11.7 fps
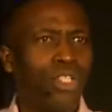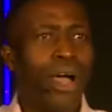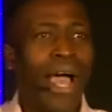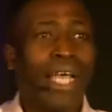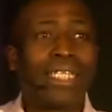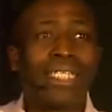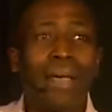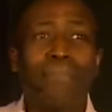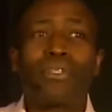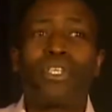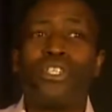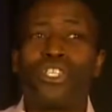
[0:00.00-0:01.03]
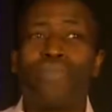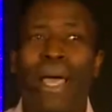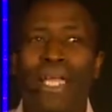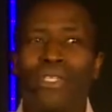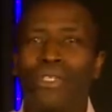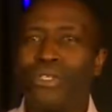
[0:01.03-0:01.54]
Your acceptance
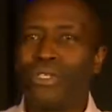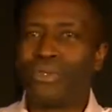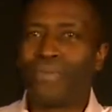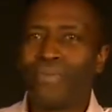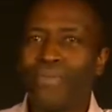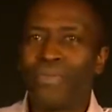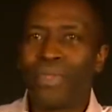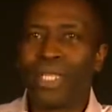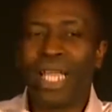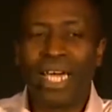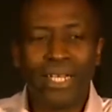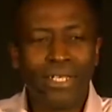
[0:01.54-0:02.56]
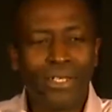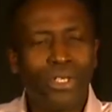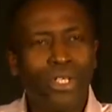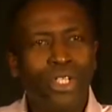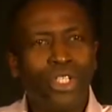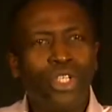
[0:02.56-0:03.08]
matters. That
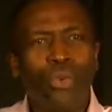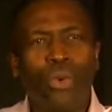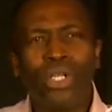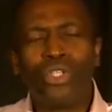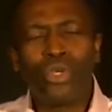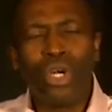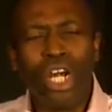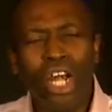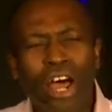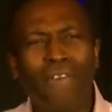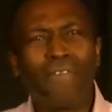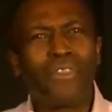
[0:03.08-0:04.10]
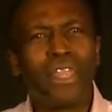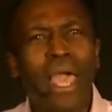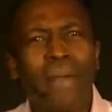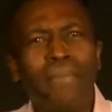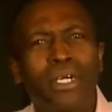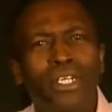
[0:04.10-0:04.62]
is, you want to love
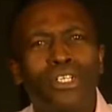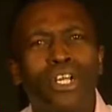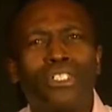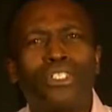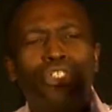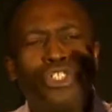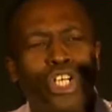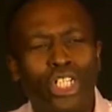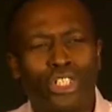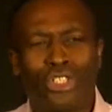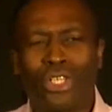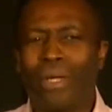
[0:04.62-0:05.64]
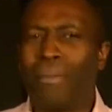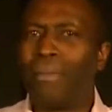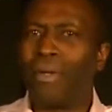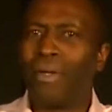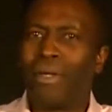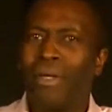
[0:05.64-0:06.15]
them, not judge them.
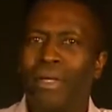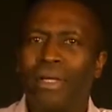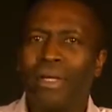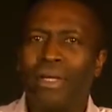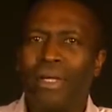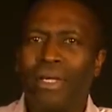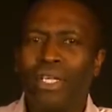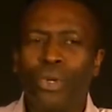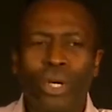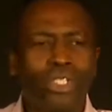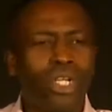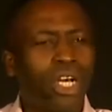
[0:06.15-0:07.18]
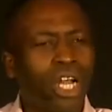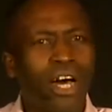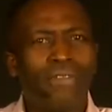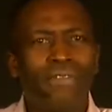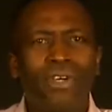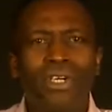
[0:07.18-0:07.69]
You want to
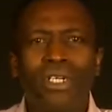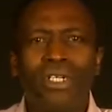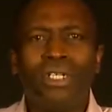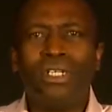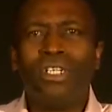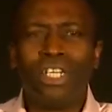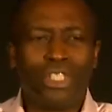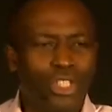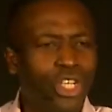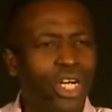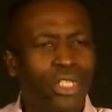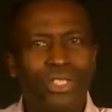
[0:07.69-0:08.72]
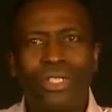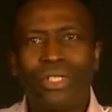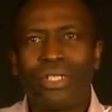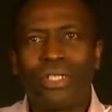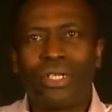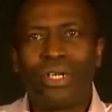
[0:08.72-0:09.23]
love, not judge.
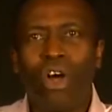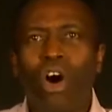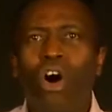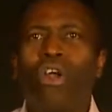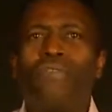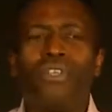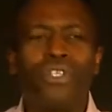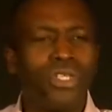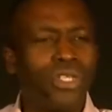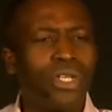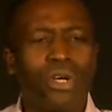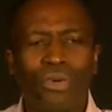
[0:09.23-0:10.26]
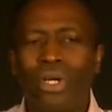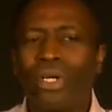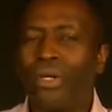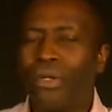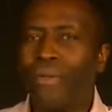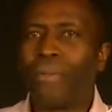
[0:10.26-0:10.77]
All of these things are
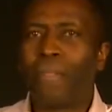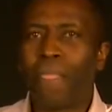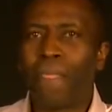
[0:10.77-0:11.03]
critical.